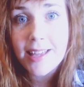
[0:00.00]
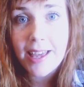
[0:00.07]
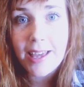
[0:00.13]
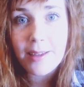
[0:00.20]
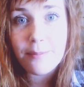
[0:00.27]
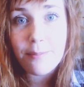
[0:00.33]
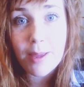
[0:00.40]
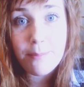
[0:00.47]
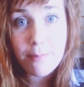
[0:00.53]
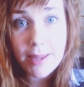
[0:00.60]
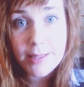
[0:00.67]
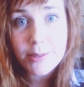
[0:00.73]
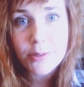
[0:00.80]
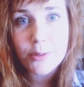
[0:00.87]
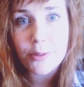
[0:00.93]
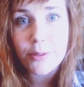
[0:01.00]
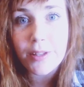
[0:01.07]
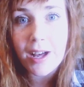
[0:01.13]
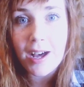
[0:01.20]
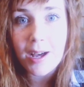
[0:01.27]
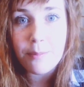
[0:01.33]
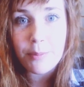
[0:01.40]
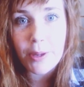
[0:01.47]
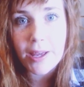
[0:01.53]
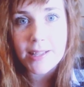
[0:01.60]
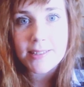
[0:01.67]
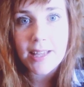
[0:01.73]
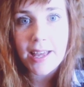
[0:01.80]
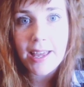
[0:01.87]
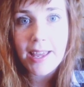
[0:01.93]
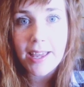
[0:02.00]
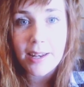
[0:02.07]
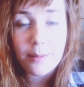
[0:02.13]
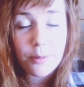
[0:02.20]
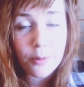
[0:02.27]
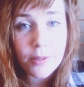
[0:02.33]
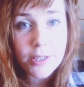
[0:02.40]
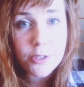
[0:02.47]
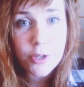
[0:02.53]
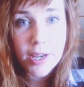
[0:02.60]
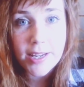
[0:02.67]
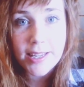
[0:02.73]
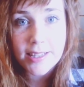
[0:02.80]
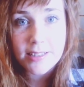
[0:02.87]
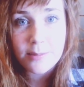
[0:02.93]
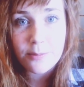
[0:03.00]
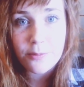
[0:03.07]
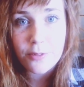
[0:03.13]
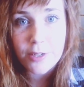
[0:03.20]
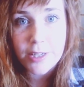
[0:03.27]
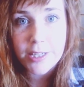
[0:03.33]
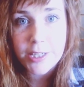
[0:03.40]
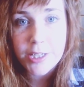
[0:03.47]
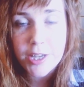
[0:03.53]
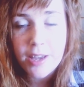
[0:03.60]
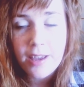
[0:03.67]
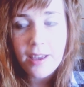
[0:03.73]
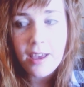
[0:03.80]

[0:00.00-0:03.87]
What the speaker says: at my main school are Bunkasai, and I'm going to try to get some footage.